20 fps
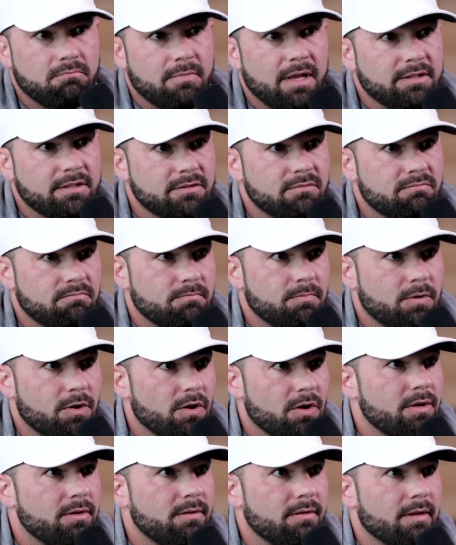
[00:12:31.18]
That's
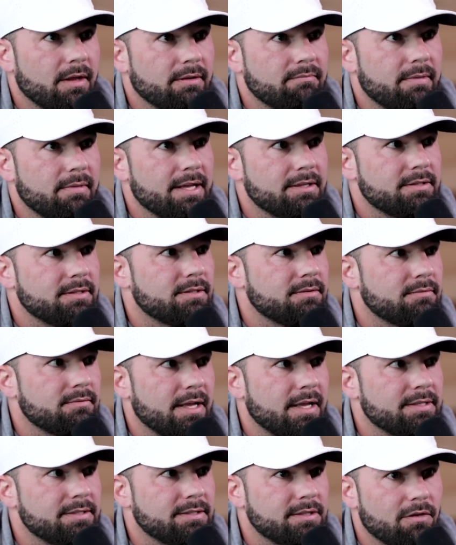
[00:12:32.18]
good. Like that's,
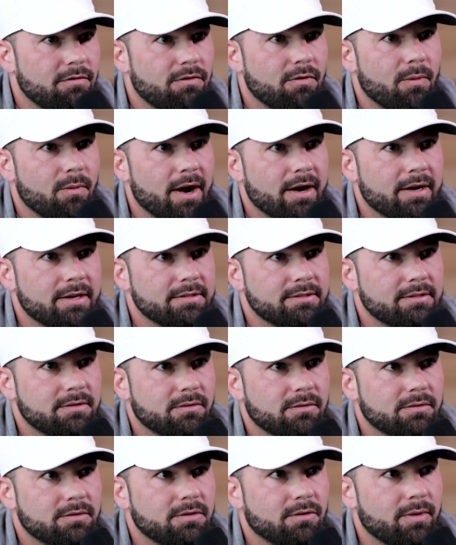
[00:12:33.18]
that's self-awareness
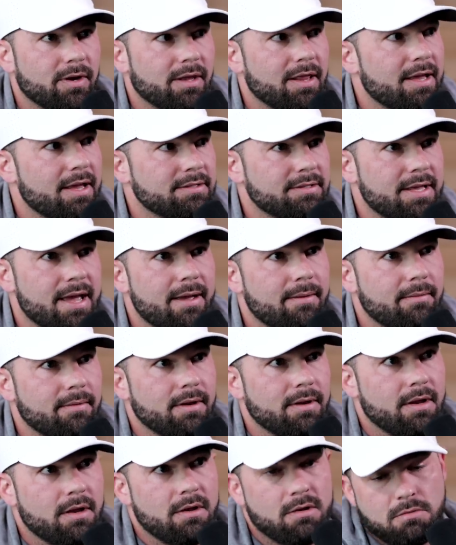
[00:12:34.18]
to, to realize that.
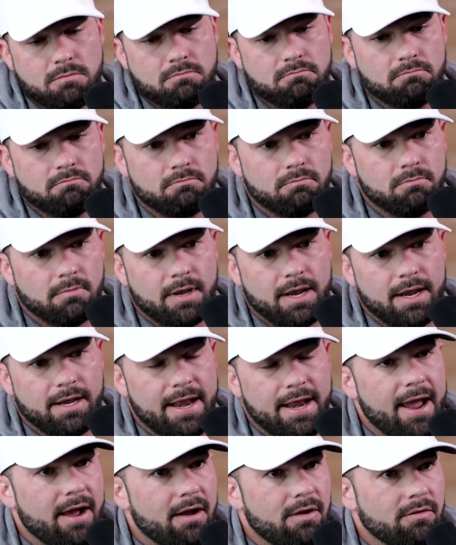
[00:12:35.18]

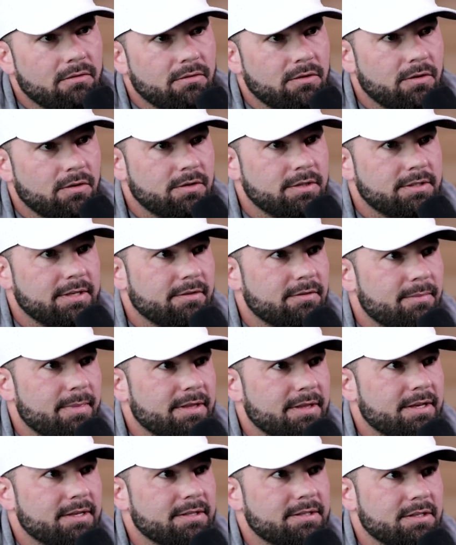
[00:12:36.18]
And now you just have to
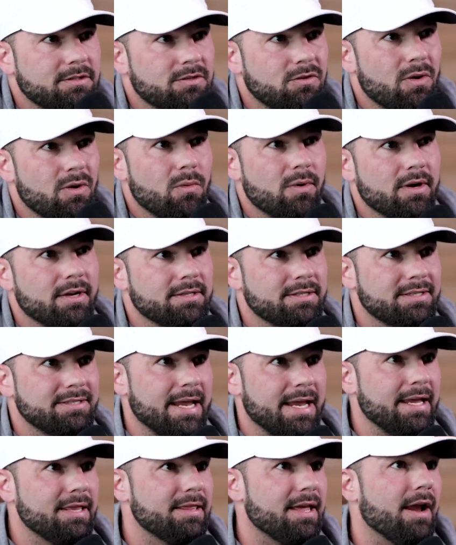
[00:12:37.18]
make the decision. Do I want to
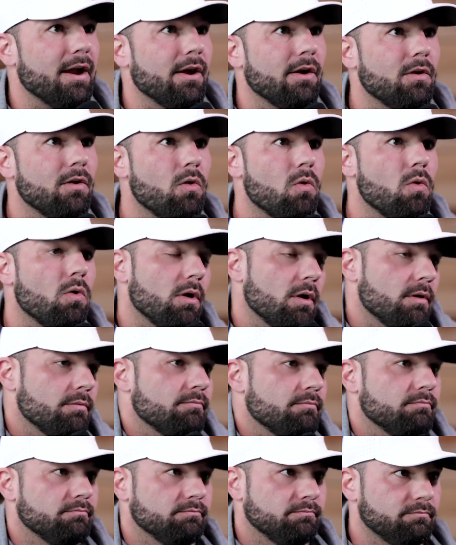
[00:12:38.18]
stay there
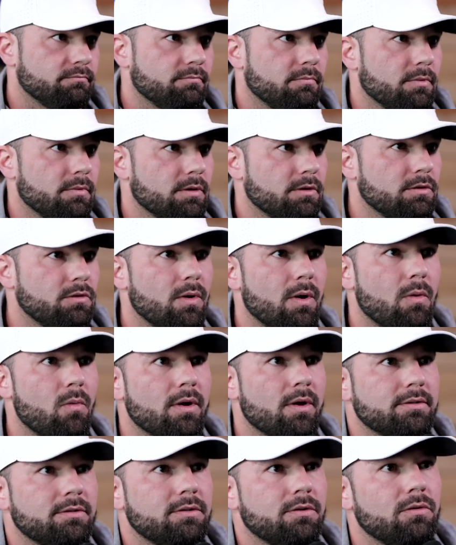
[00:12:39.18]
or do I
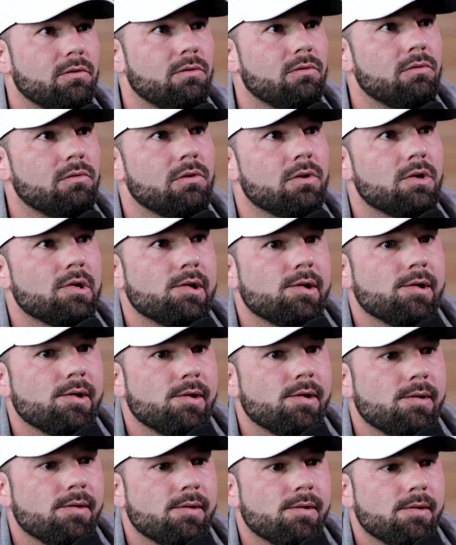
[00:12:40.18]
want to
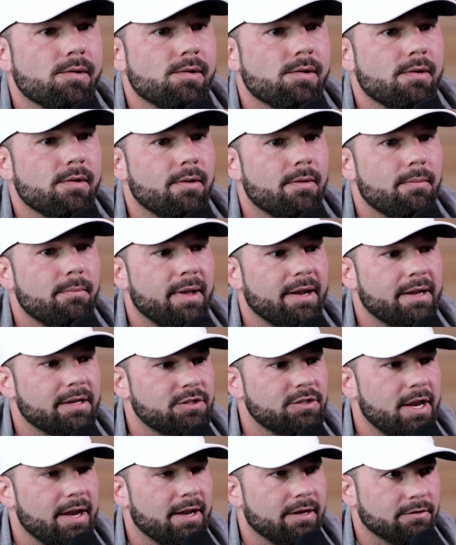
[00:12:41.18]
make
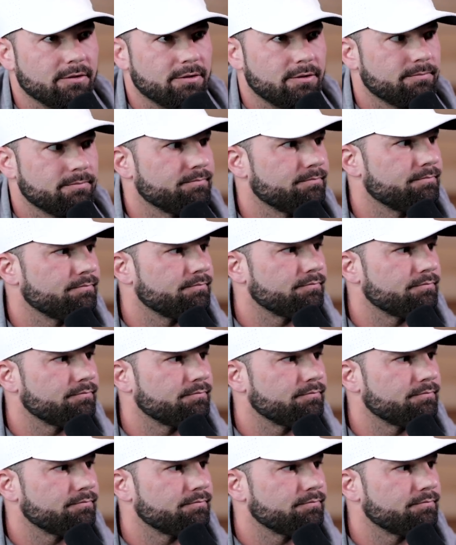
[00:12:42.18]
a change?